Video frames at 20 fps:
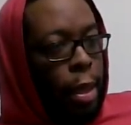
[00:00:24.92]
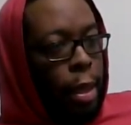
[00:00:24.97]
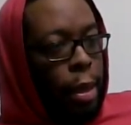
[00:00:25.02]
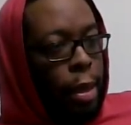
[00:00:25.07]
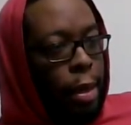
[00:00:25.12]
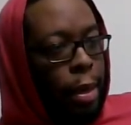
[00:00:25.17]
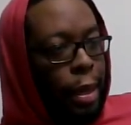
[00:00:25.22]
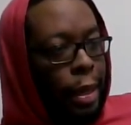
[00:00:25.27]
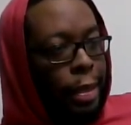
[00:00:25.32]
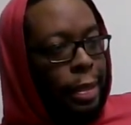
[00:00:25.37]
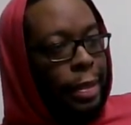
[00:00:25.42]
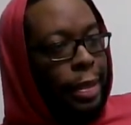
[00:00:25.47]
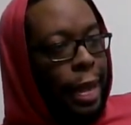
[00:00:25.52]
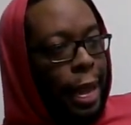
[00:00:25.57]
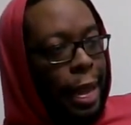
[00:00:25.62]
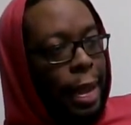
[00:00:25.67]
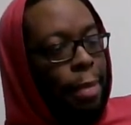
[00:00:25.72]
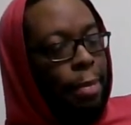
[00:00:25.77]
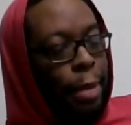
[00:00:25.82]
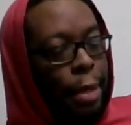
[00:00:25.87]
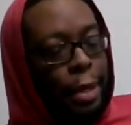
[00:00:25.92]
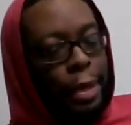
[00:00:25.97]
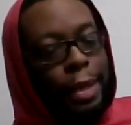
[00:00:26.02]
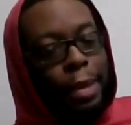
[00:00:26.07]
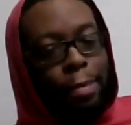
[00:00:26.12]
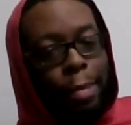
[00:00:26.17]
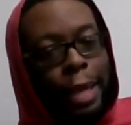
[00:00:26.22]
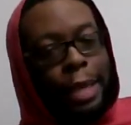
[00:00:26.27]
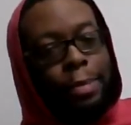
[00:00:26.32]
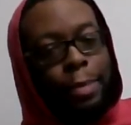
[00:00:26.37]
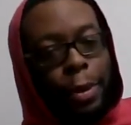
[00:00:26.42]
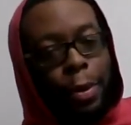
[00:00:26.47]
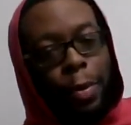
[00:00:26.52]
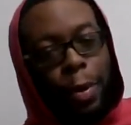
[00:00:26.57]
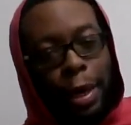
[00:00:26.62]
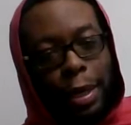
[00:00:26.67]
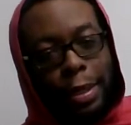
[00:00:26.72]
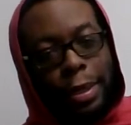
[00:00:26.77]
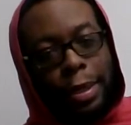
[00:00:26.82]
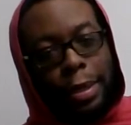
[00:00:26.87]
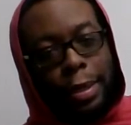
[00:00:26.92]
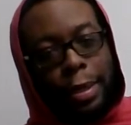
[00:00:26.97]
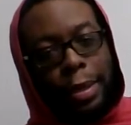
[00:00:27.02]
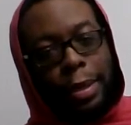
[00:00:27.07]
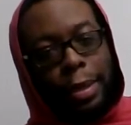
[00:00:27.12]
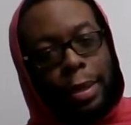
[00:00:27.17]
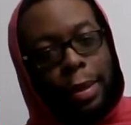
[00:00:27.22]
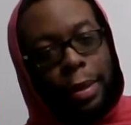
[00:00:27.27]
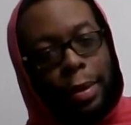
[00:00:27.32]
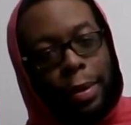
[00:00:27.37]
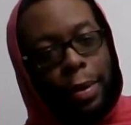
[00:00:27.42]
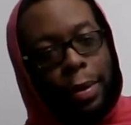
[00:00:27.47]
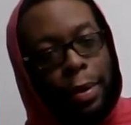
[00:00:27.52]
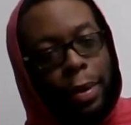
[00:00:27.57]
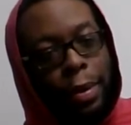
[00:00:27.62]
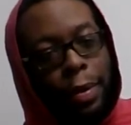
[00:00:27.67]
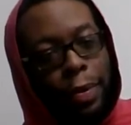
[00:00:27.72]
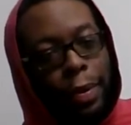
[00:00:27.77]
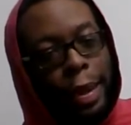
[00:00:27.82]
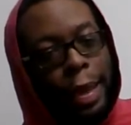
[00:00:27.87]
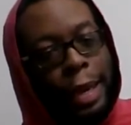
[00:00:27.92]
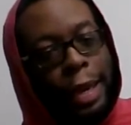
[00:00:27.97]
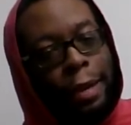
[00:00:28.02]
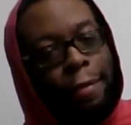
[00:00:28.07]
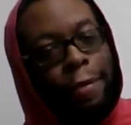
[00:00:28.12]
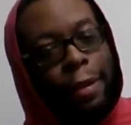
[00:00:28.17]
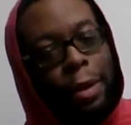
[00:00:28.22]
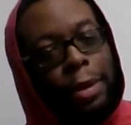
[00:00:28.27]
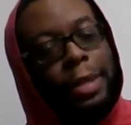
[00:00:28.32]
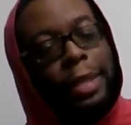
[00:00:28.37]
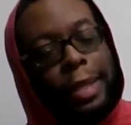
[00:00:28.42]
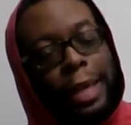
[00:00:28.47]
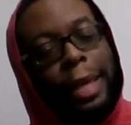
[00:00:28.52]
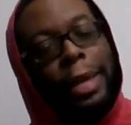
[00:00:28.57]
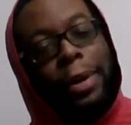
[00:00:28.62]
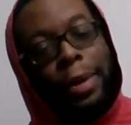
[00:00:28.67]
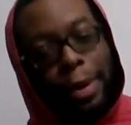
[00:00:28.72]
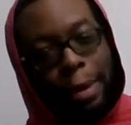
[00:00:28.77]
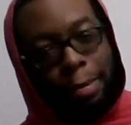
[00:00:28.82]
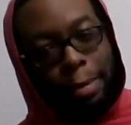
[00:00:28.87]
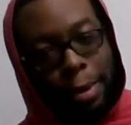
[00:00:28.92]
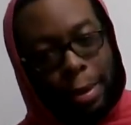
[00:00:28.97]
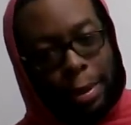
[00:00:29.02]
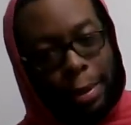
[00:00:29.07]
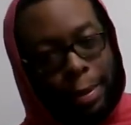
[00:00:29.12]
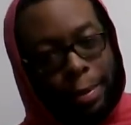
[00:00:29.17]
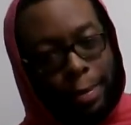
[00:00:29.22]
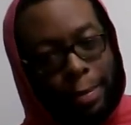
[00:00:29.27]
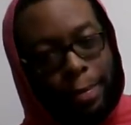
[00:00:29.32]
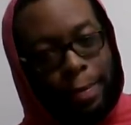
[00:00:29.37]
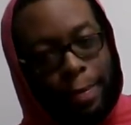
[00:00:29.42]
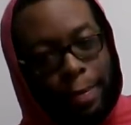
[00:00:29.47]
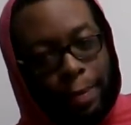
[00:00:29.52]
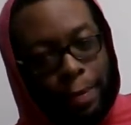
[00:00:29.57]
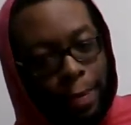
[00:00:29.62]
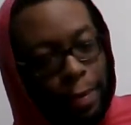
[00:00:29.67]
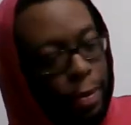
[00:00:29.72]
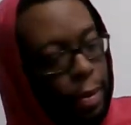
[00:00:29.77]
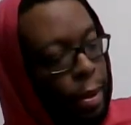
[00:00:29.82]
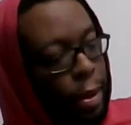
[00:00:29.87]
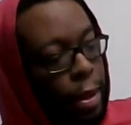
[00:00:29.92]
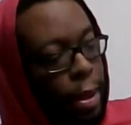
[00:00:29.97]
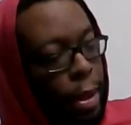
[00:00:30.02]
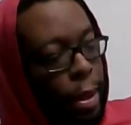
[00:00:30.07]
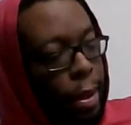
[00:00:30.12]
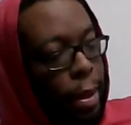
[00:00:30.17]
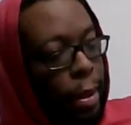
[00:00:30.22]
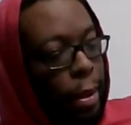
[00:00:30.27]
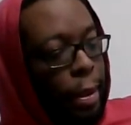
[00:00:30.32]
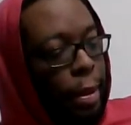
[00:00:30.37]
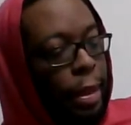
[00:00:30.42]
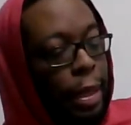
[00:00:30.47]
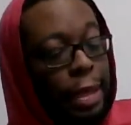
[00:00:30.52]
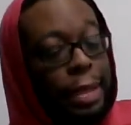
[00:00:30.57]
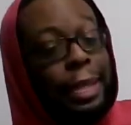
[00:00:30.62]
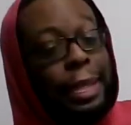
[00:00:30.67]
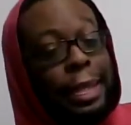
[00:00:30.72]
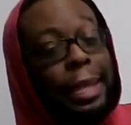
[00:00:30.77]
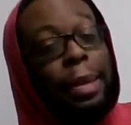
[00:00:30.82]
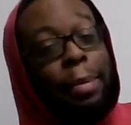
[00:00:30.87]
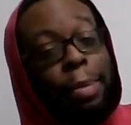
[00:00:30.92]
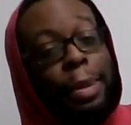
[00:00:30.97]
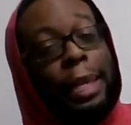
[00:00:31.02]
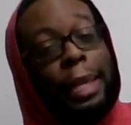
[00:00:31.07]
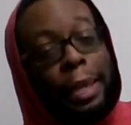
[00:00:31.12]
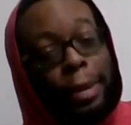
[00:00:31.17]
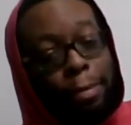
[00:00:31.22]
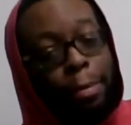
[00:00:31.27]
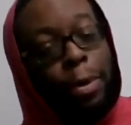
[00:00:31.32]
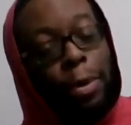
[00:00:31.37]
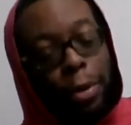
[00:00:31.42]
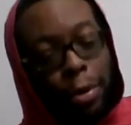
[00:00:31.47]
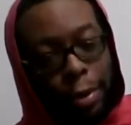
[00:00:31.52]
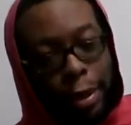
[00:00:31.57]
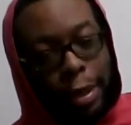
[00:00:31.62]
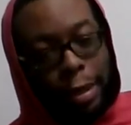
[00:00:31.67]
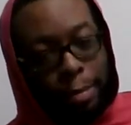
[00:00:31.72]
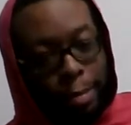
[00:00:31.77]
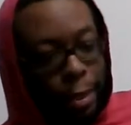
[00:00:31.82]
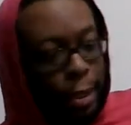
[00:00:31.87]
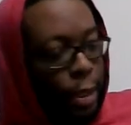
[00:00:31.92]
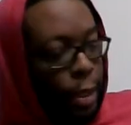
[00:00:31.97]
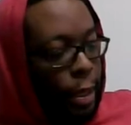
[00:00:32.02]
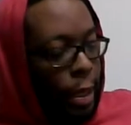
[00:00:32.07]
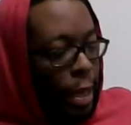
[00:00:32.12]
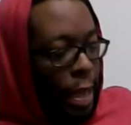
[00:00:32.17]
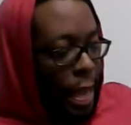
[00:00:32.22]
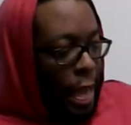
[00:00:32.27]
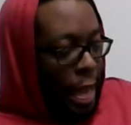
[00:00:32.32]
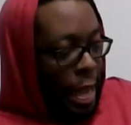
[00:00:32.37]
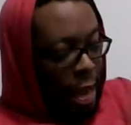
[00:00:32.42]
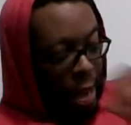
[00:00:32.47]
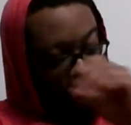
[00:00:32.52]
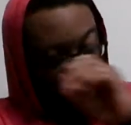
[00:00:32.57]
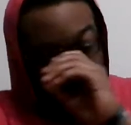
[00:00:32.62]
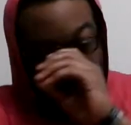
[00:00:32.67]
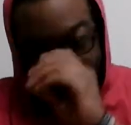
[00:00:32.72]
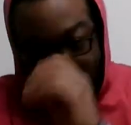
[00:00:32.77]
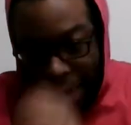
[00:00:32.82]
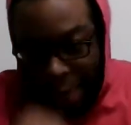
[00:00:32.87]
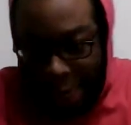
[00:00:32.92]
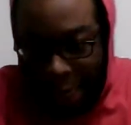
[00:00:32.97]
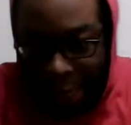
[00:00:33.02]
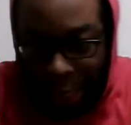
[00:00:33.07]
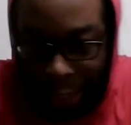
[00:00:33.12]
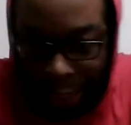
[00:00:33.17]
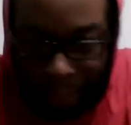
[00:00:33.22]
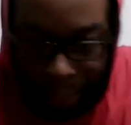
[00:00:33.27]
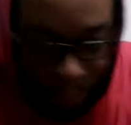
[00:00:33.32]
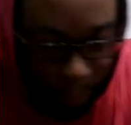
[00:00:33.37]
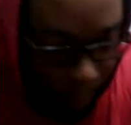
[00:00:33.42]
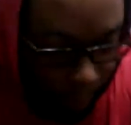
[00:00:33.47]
this game literally makes me question the NFL's integrity, bro. This is completely bullcrap, man. And